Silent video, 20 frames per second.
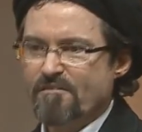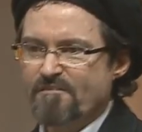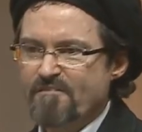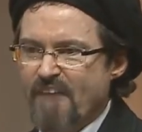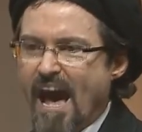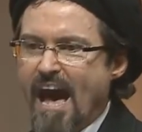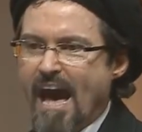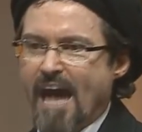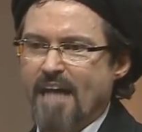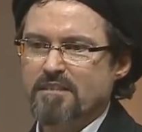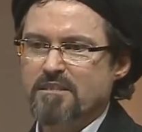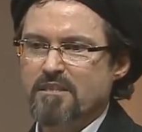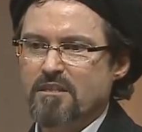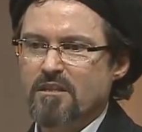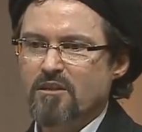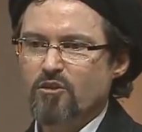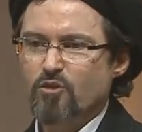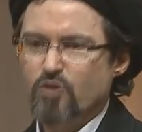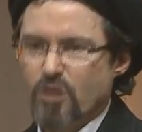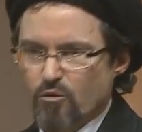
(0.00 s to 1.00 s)
fact.
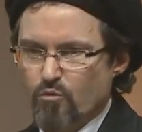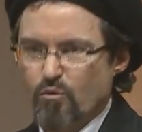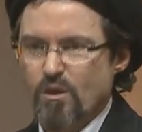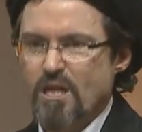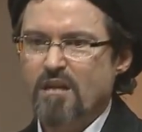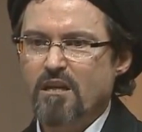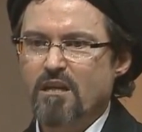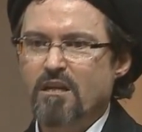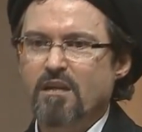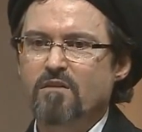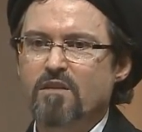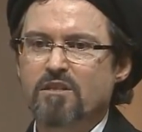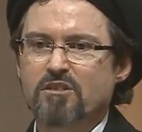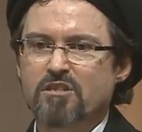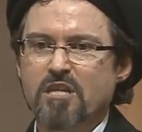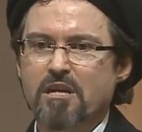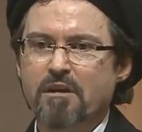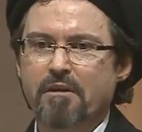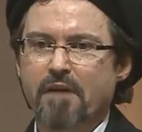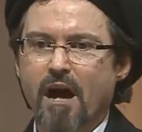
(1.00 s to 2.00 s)
You can read it in the
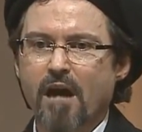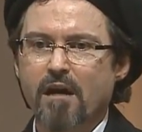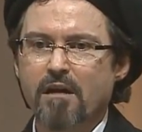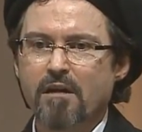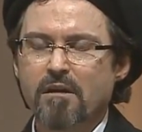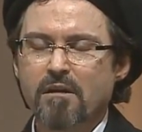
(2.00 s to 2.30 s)
seerah.